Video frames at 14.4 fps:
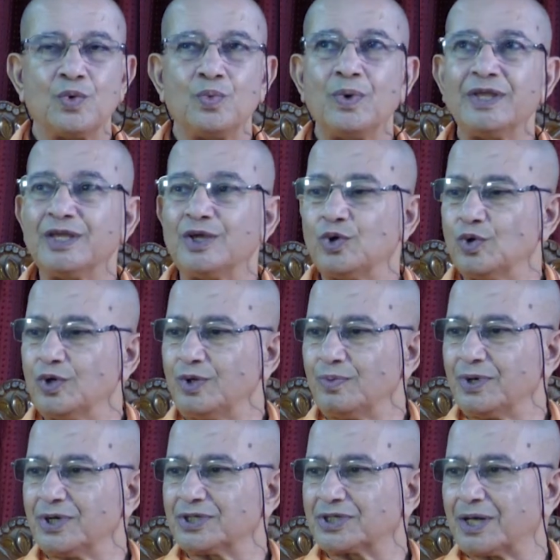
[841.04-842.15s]
When the
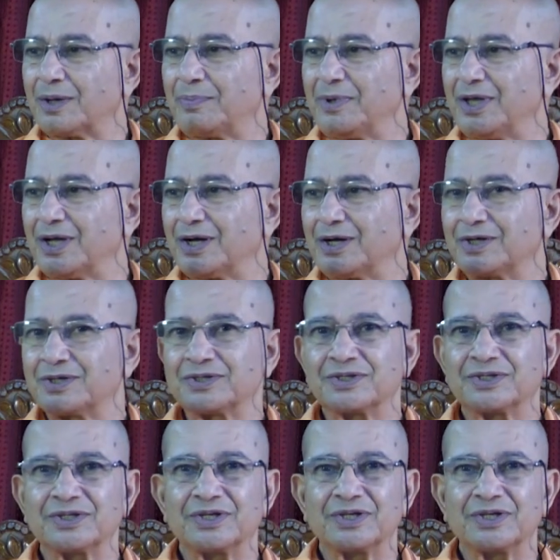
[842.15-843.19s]
universe appears,